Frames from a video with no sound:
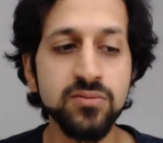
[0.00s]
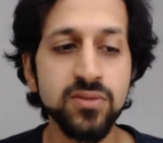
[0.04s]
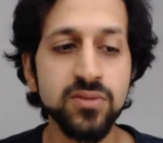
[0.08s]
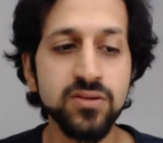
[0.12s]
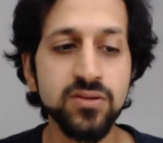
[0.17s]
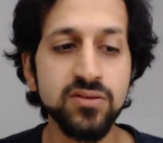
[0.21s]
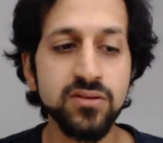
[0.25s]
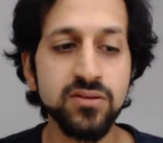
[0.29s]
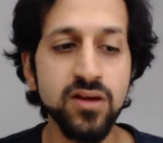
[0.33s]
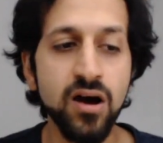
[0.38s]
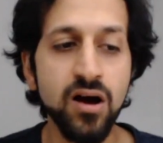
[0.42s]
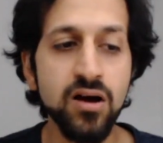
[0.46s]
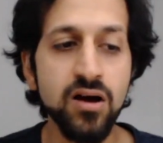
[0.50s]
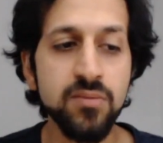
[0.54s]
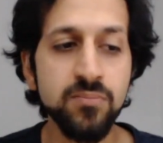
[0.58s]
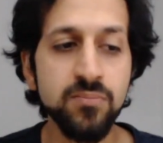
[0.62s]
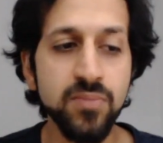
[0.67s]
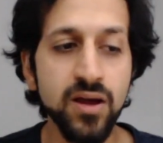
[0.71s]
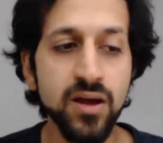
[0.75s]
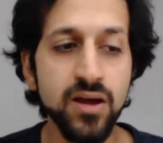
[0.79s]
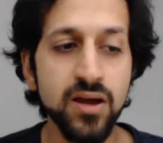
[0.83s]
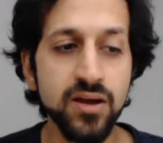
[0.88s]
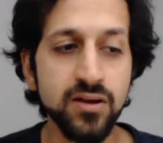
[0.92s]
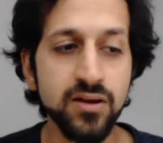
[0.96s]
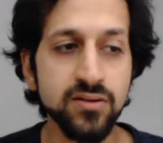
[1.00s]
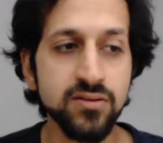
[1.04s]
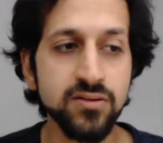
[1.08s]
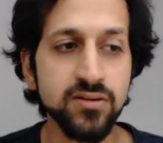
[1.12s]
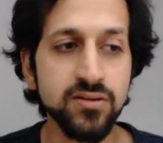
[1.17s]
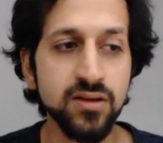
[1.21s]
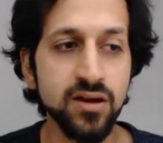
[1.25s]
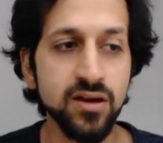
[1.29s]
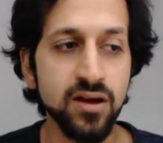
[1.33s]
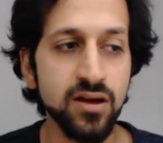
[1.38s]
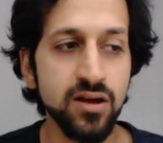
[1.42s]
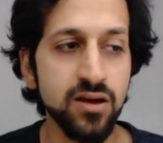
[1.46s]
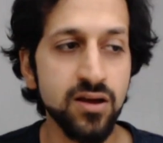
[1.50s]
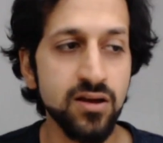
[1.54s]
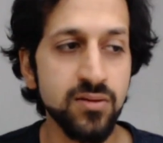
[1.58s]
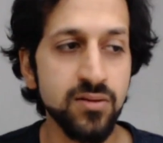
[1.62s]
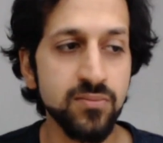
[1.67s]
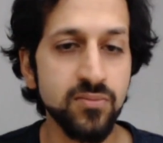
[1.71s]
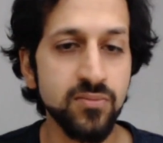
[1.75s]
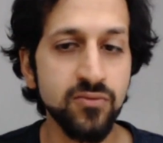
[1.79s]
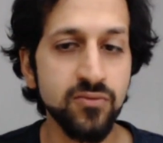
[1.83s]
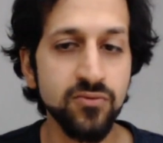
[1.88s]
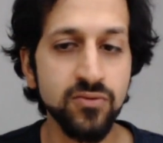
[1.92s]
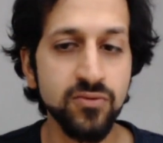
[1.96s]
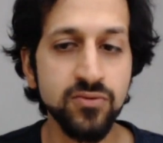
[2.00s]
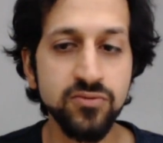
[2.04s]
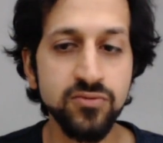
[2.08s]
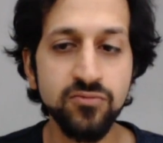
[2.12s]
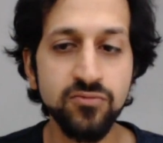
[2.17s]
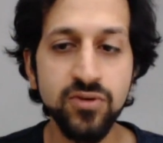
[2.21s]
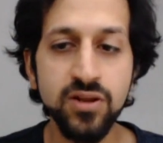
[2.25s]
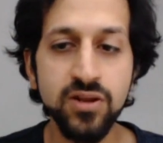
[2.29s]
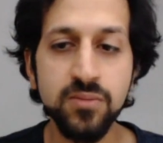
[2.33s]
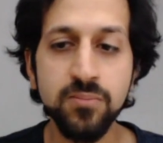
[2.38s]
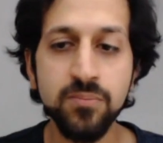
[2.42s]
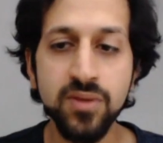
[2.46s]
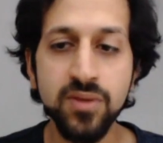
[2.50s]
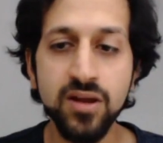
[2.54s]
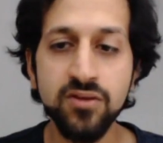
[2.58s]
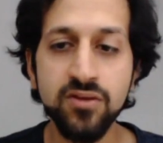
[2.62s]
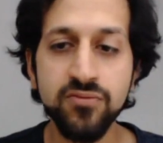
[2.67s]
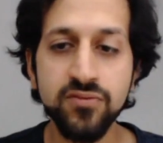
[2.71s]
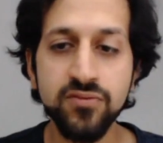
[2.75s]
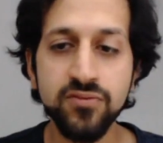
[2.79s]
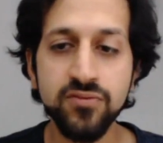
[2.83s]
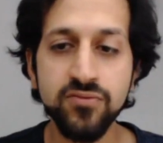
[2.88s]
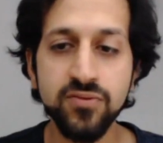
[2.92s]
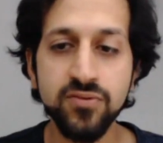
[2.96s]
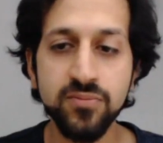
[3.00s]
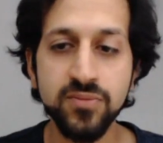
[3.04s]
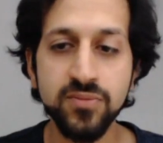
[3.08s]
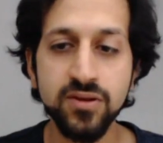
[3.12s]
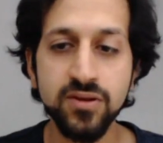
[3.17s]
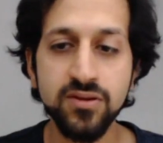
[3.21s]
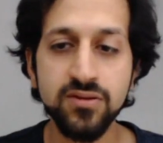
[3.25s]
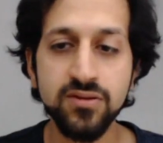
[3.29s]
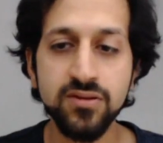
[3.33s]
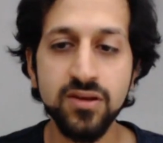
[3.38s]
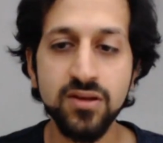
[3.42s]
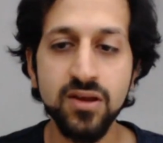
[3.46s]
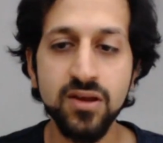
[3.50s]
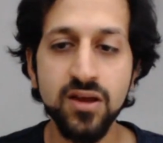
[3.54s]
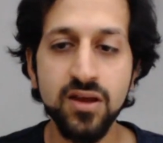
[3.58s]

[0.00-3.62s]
because the unbanked could really benefit from this.